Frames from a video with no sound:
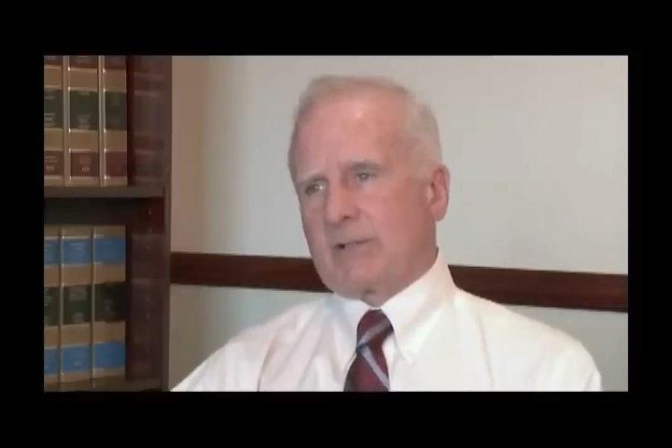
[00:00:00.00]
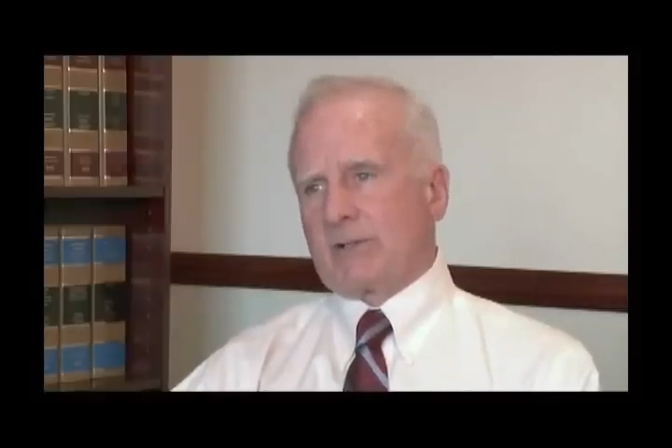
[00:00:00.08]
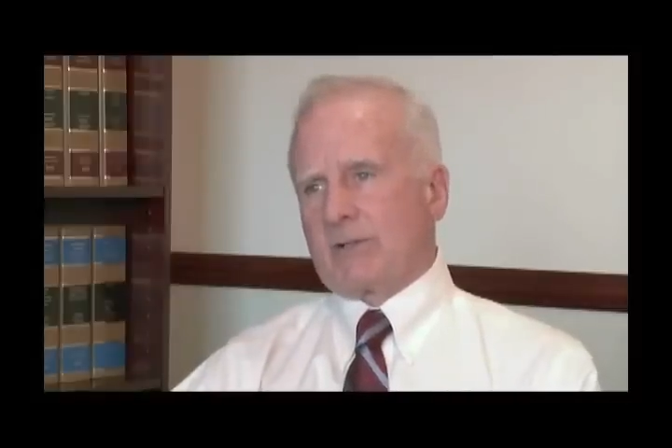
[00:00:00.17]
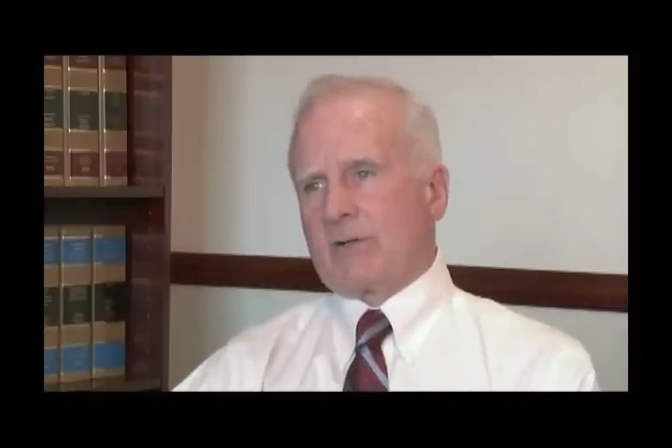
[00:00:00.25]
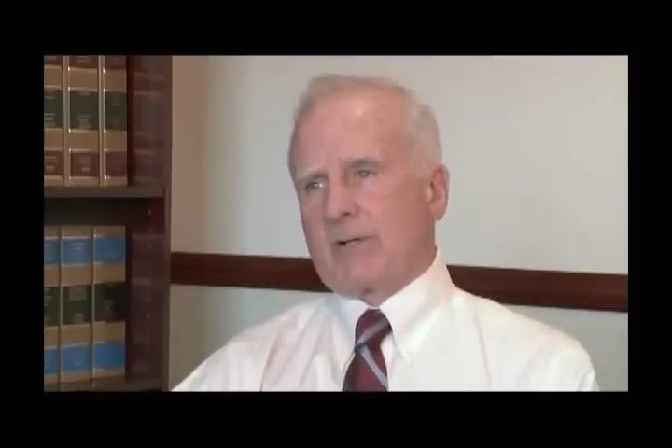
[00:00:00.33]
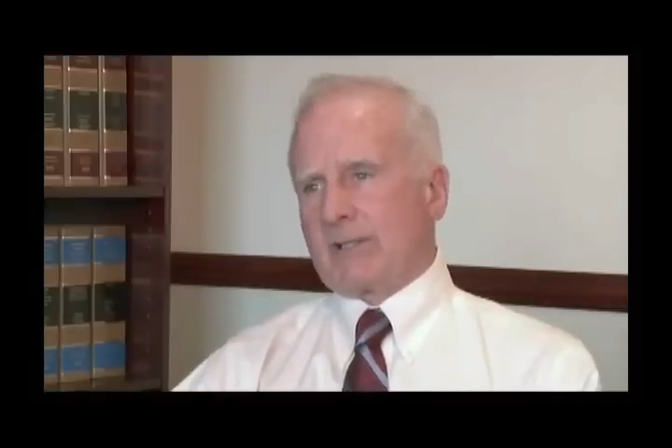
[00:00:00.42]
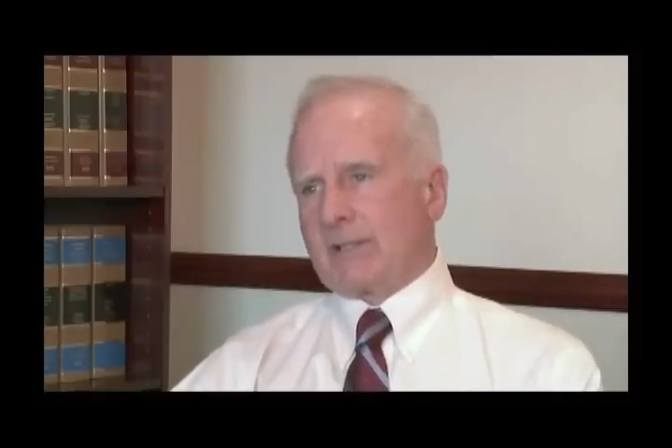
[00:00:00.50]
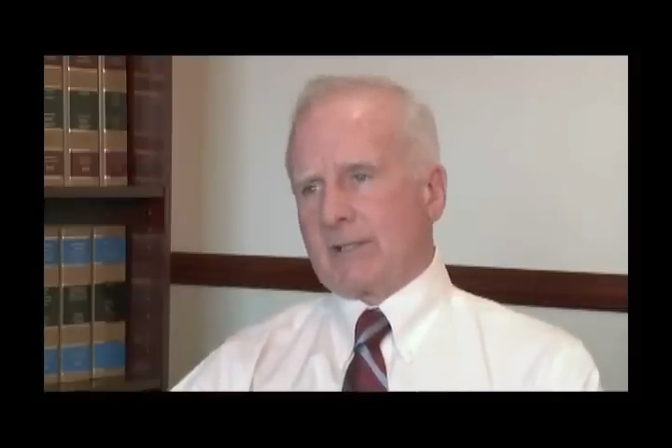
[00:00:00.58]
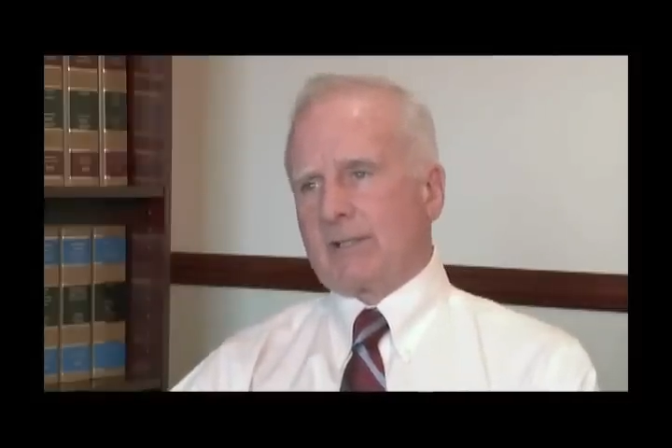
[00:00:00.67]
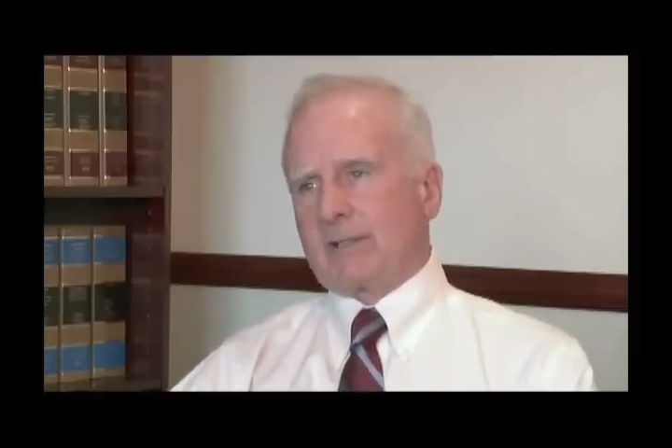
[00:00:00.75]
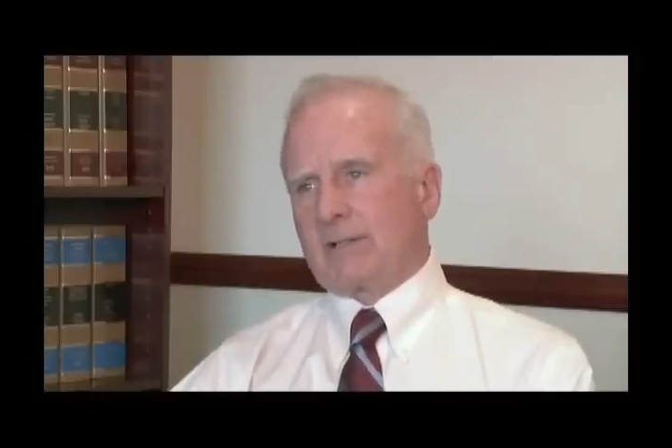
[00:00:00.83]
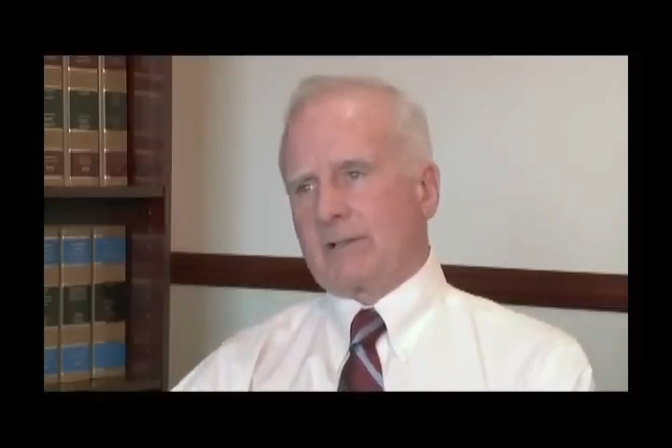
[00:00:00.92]
a hard
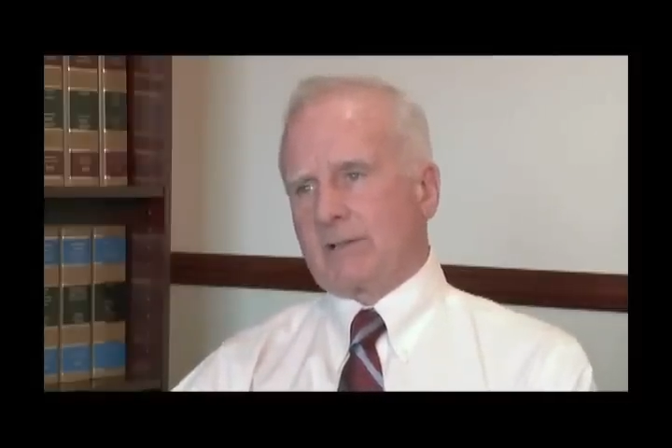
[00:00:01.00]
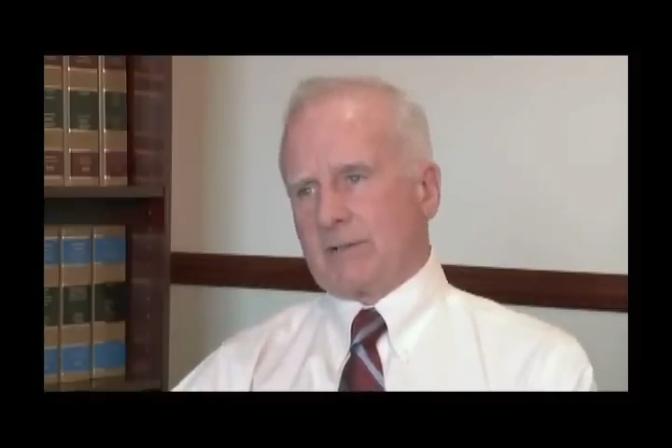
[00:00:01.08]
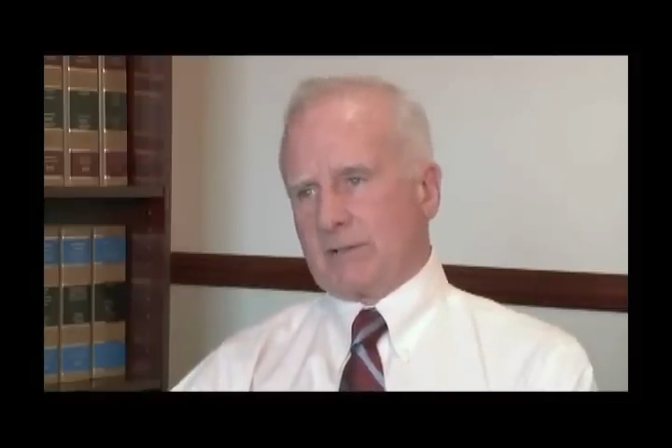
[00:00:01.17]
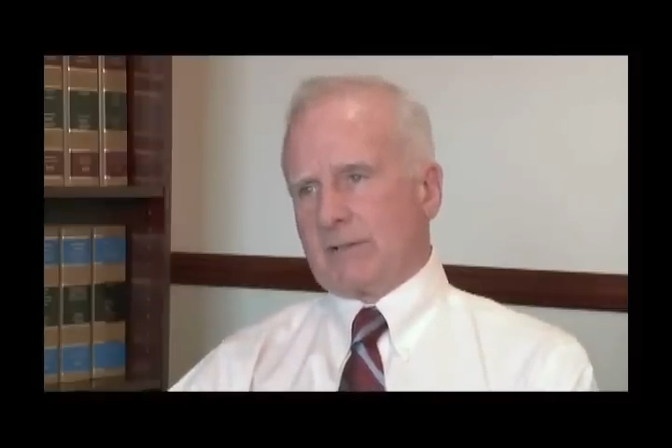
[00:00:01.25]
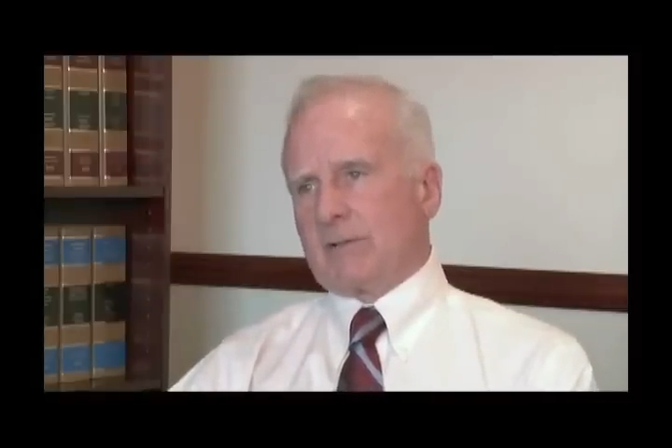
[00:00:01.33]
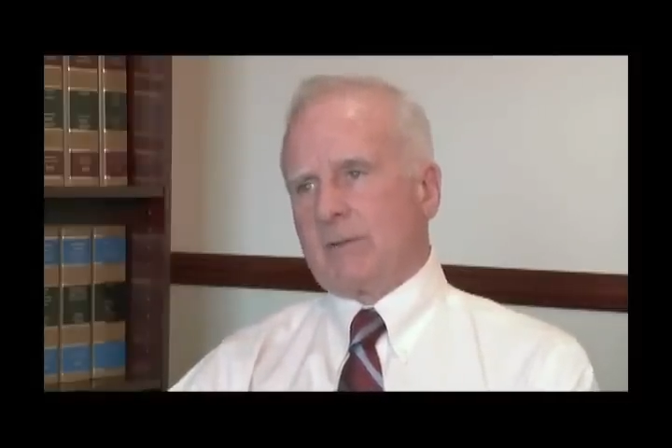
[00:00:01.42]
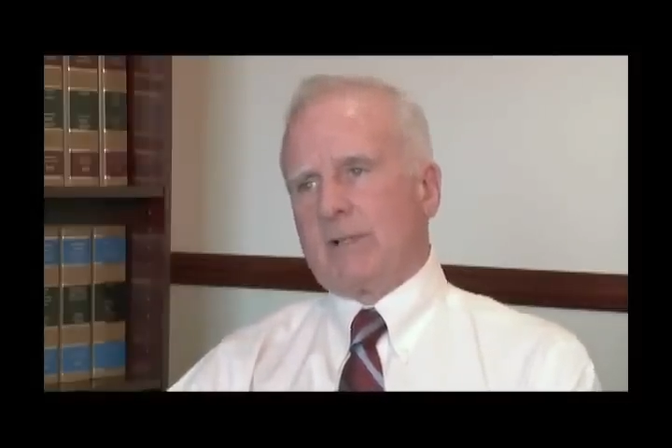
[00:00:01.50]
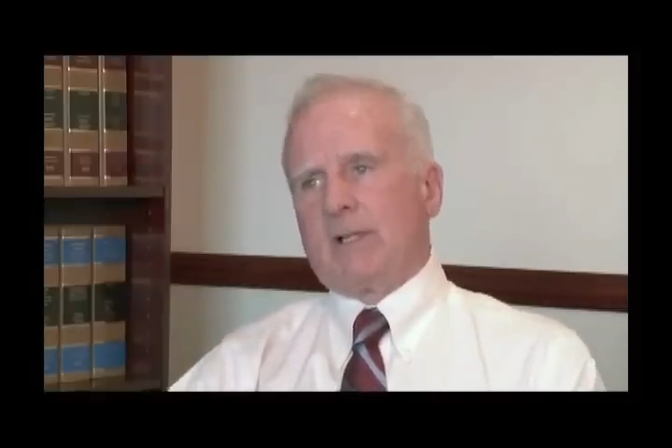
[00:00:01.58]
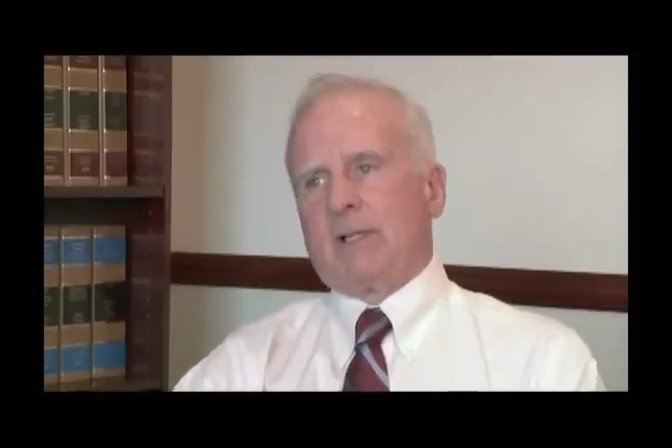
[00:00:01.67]
thing to do.